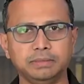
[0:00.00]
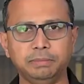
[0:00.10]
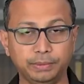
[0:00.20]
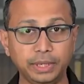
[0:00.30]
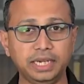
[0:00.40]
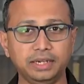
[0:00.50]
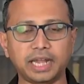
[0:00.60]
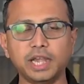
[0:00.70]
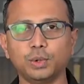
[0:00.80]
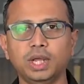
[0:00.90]
between
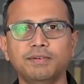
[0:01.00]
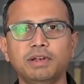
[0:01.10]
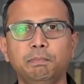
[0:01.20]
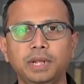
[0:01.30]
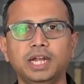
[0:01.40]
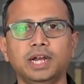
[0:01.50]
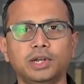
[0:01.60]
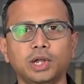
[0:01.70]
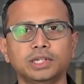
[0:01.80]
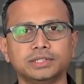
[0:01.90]
10 to 11 billion
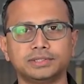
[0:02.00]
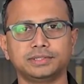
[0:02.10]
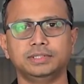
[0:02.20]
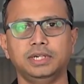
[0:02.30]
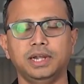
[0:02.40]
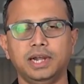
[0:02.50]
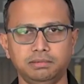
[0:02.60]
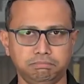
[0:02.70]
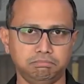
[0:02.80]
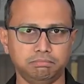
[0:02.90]
dollars,
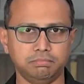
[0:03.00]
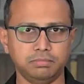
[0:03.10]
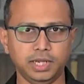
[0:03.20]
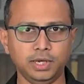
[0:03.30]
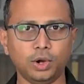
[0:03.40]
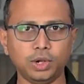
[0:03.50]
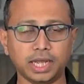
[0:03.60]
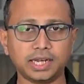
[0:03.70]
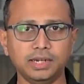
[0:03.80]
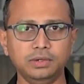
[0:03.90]
and in all
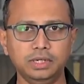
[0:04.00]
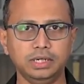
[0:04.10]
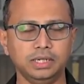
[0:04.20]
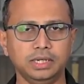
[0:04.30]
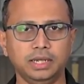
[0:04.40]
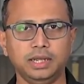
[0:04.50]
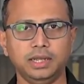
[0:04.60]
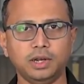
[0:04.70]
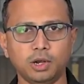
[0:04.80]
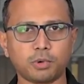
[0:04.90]
likelihood,
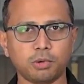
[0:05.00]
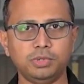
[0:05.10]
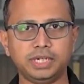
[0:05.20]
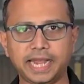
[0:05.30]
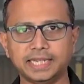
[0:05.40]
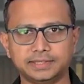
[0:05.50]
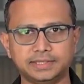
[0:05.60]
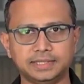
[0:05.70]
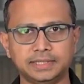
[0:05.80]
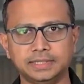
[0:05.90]
in all probability, as
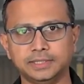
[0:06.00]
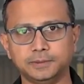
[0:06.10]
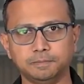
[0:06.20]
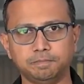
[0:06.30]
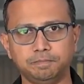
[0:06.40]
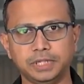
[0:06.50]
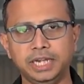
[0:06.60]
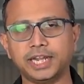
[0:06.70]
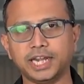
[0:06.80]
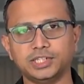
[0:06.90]
the
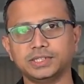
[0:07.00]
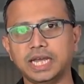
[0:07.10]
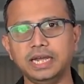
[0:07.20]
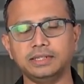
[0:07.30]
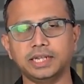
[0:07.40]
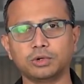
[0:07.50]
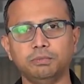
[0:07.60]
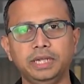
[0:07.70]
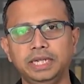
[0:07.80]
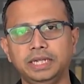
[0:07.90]
indications are, they could
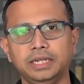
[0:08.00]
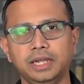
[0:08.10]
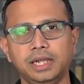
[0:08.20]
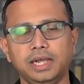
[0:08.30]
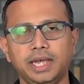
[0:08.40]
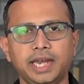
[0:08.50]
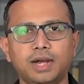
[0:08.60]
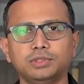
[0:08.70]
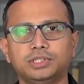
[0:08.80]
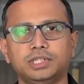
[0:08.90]
be
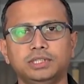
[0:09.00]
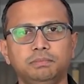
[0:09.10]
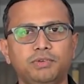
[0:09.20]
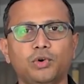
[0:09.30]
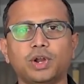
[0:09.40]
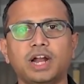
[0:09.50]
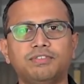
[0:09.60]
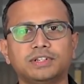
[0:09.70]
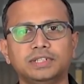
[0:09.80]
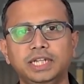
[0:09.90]
announced before or
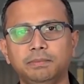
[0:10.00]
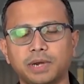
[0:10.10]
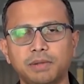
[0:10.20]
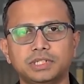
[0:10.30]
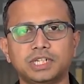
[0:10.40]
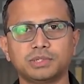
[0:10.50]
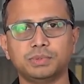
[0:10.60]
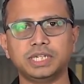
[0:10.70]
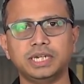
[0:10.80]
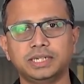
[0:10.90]
after the Prime Minister's
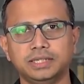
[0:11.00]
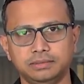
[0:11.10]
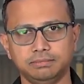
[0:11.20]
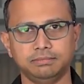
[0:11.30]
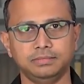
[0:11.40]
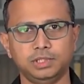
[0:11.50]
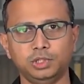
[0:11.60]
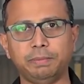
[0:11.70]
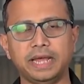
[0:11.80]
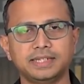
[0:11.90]
visit
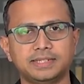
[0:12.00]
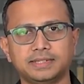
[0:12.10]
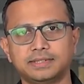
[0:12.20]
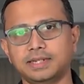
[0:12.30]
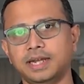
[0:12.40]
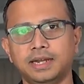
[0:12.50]
to Paris